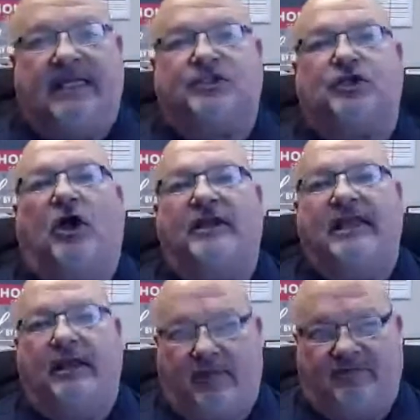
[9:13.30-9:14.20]
It's hard to
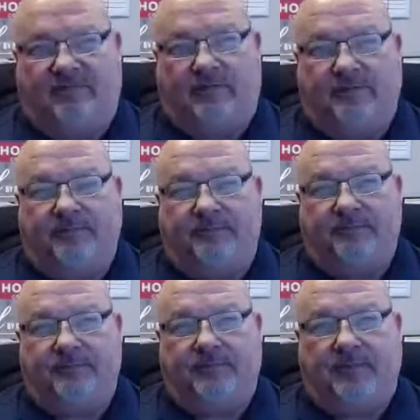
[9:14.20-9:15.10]
get rid of them.
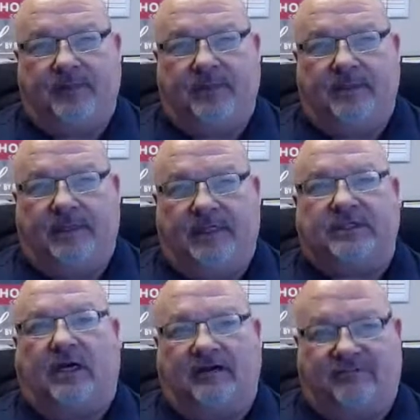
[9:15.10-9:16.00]

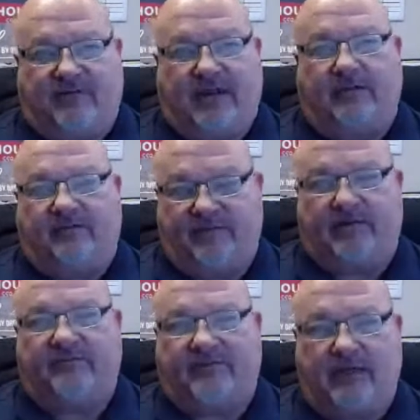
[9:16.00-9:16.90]
It's hard to fire a
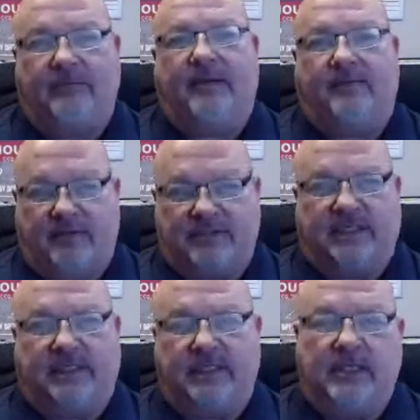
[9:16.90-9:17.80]
friend or family member,
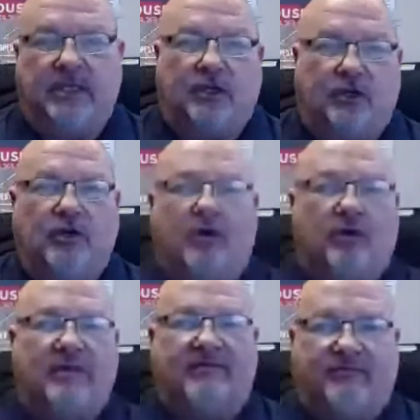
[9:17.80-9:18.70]
isn't it? You don't
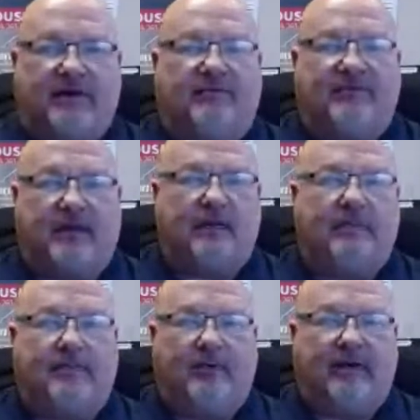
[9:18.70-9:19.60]
owe that friend or family
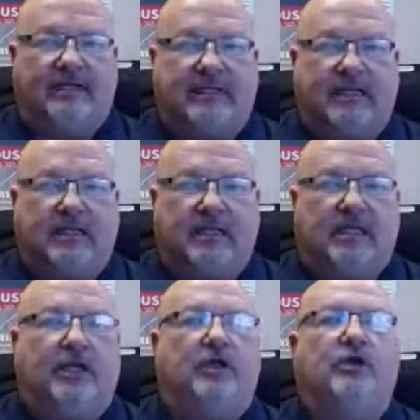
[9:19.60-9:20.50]
member anything.
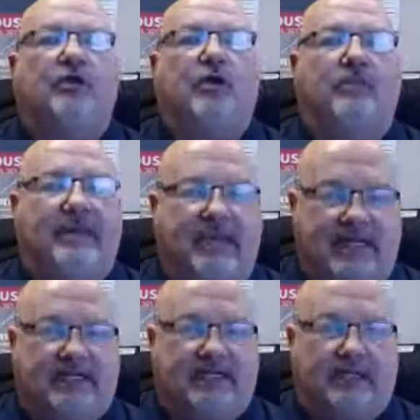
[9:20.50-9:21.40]
You don't owe me
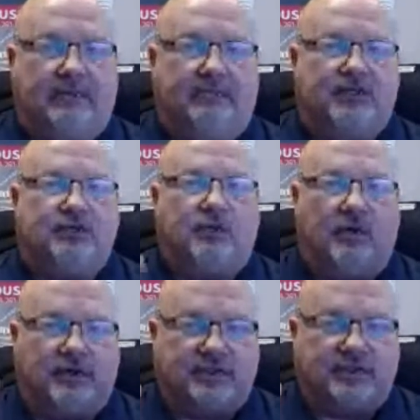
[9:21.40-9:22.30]
anything, but you owe
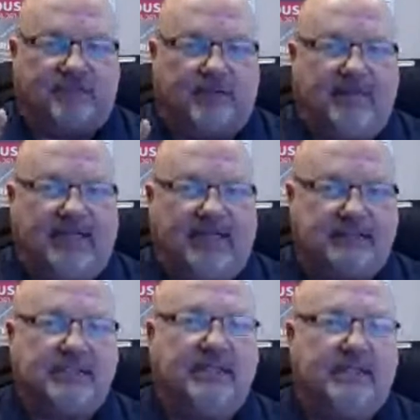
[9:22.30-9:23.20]
yourself the
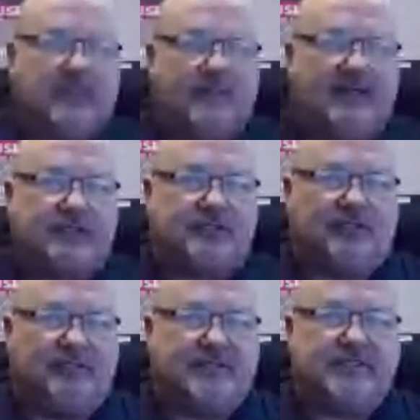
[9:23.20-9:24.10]
best
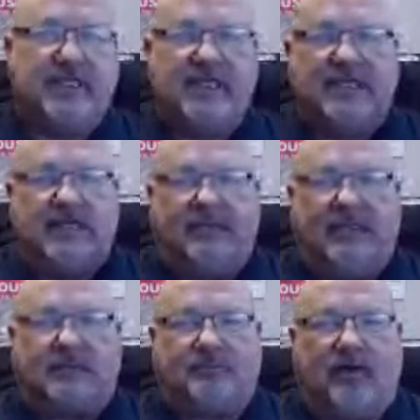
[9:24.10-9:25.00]
service, the
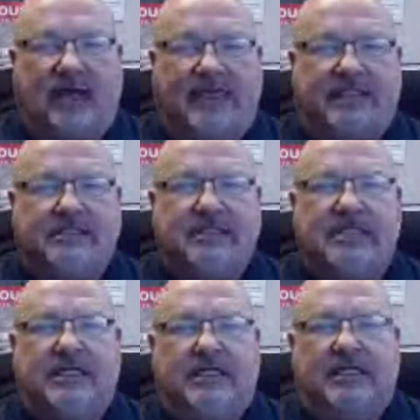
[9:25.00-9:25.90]
best price,
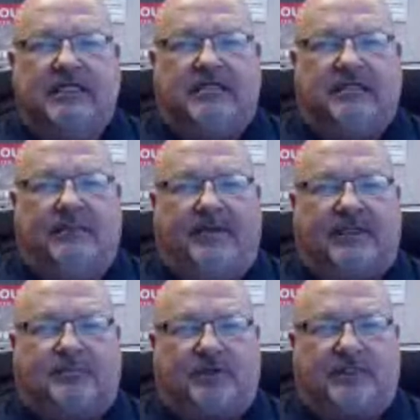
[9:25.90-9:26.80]
the best
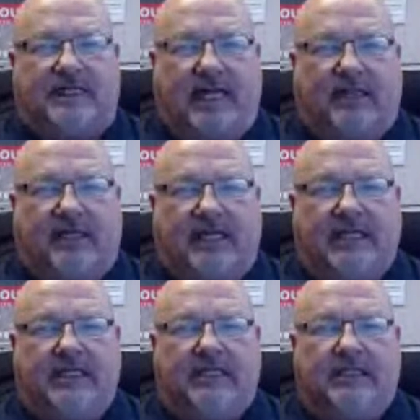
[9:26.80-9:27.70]
personality,